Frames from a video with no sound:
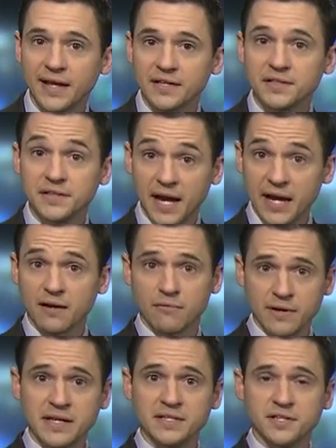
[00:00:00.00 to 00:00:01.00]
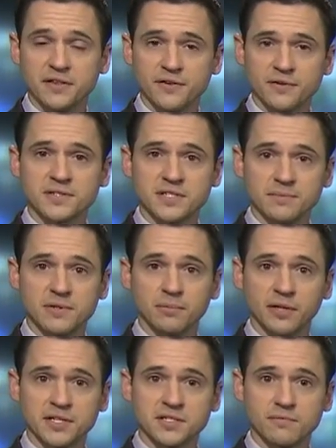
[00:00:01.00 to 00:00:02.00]
added diarrhea to their
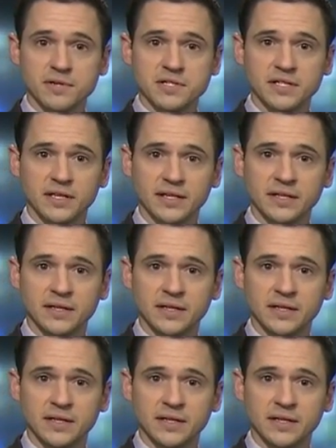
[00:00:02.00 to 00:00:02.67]
symptom list recently.